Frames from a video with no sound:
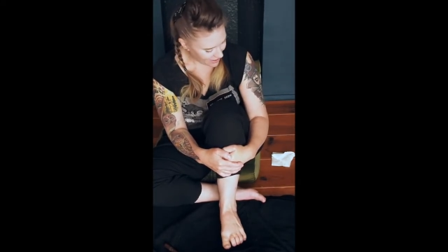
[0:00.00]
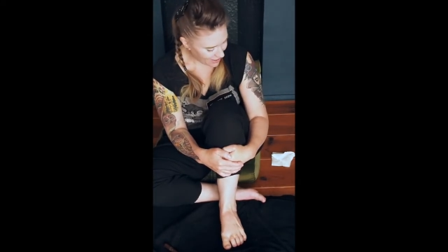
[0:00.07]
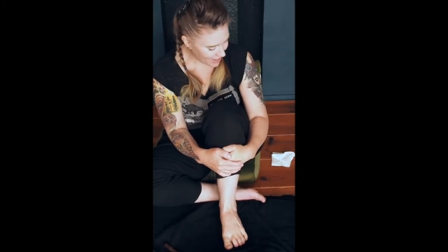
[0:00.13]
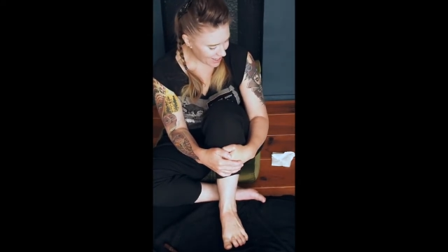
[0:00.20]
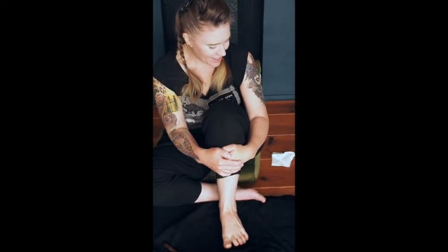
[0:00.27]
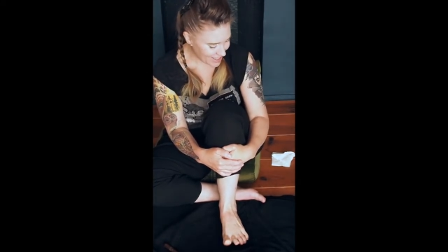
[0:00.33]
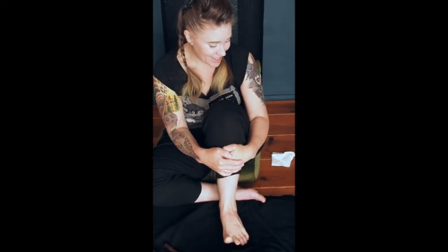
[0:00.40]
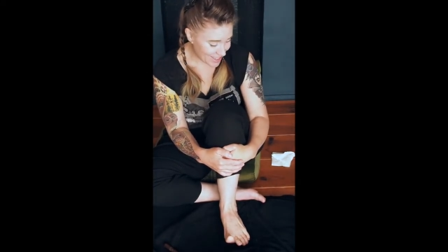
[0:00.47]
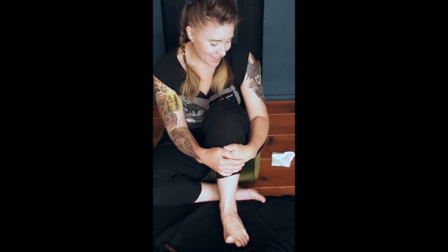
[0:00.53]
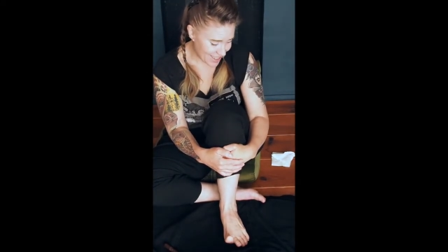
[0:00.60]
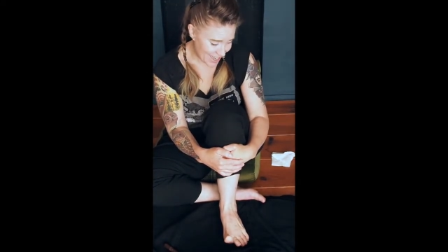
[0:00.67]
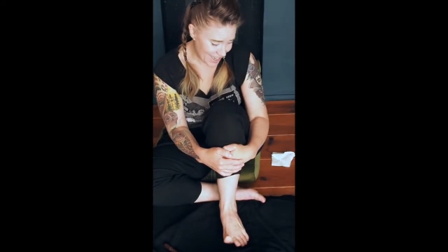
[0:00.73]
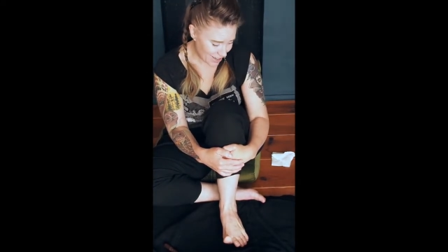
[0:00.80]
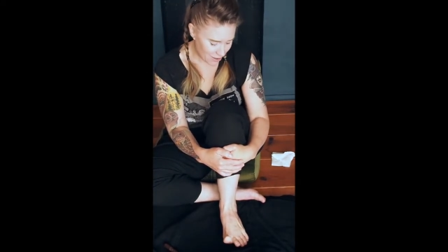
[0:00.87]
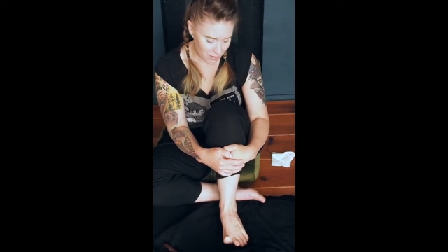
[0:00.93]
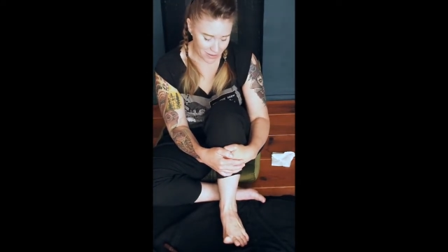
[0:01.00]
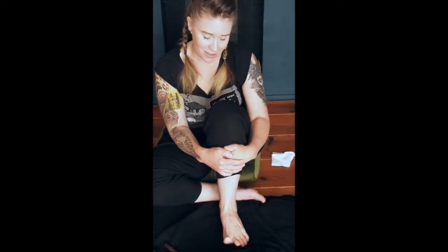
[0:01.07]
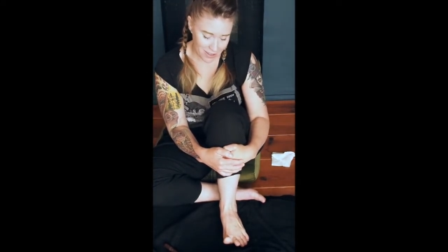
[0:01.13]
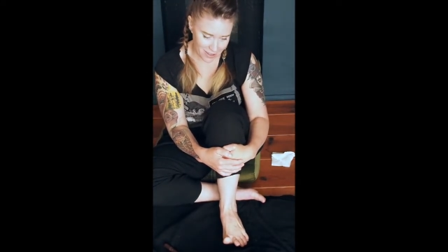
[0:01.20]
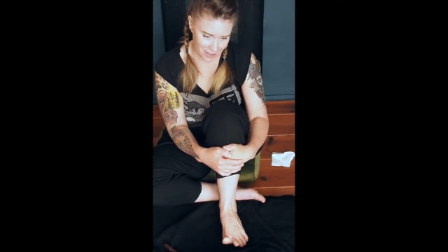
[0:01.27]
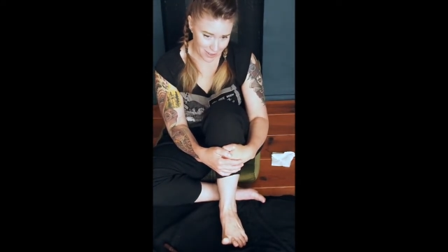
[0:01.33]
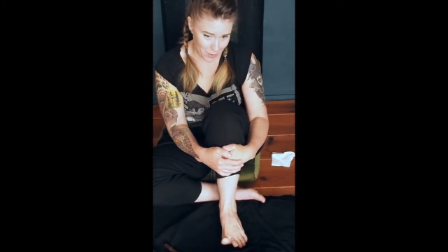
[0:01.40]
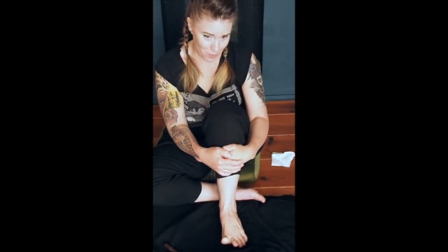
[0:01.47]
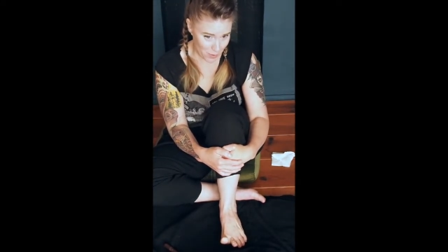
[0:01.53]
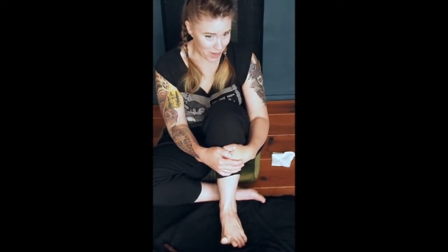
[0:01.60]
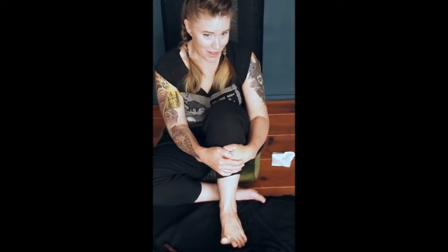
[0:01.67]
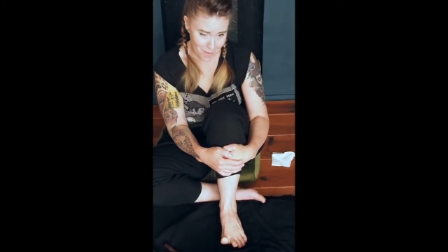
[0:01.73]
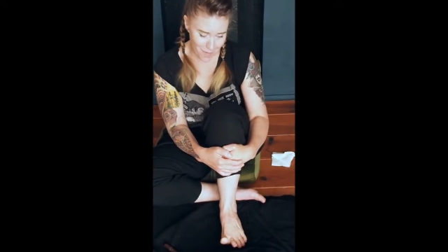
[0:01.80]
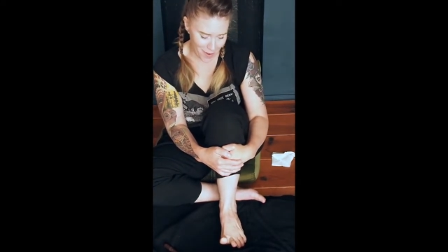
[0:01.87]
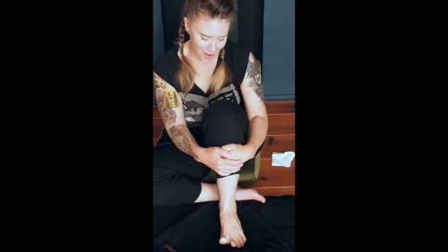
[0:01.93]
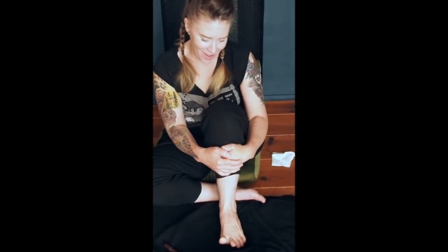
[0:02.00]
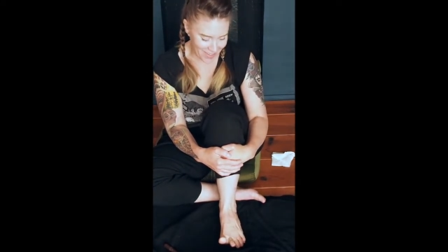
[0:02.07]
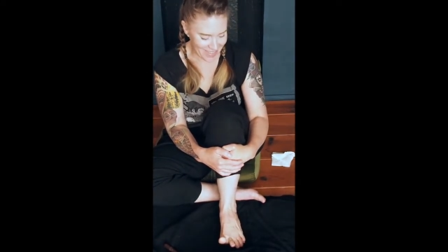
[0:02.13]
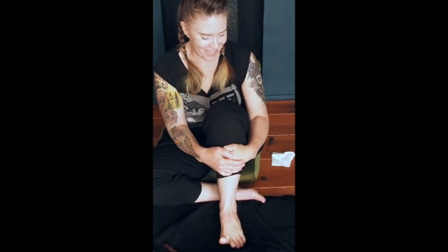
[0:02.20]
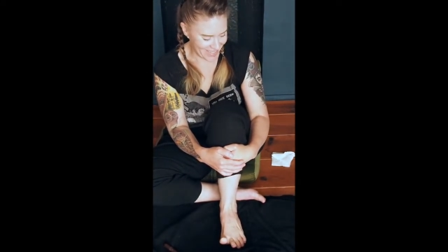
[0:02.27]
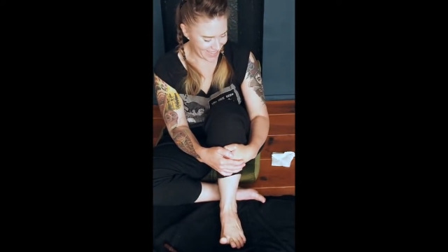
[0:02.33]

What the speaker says: And spread them all.